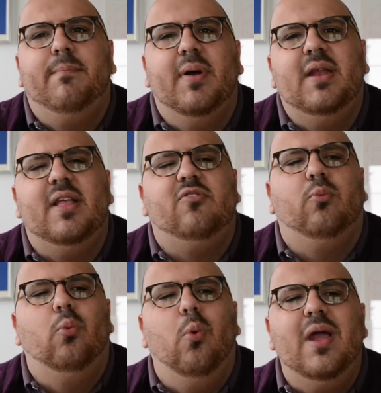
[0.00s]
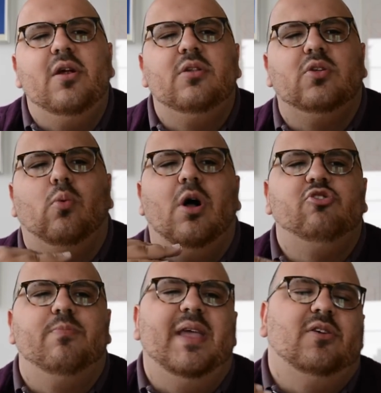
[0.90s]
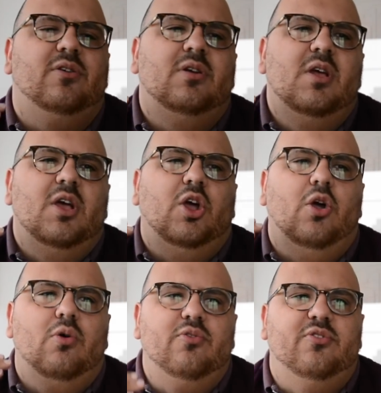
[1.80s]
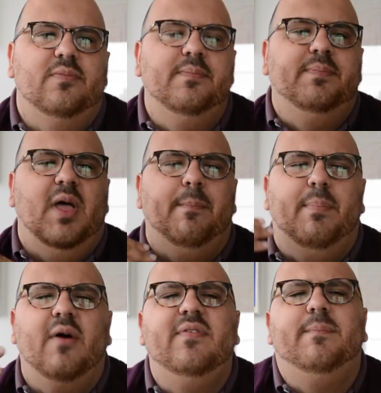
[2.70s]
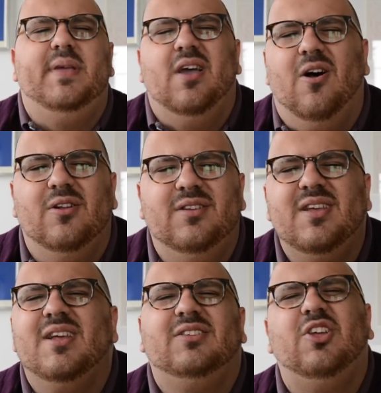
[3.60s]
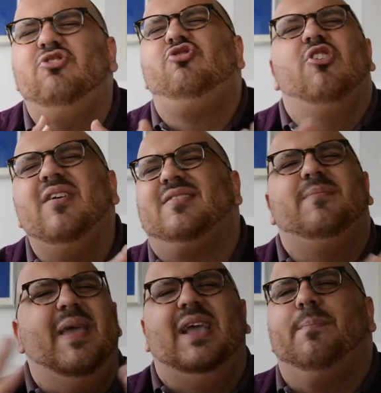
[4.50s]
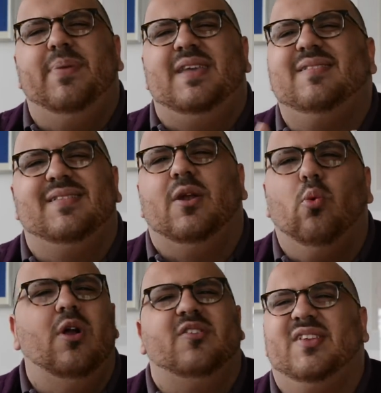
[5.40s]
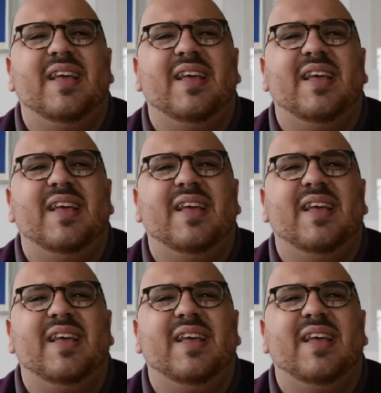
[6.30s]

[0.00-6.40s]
but it's where the watchmaker goes above and beyond to just make a piece that works.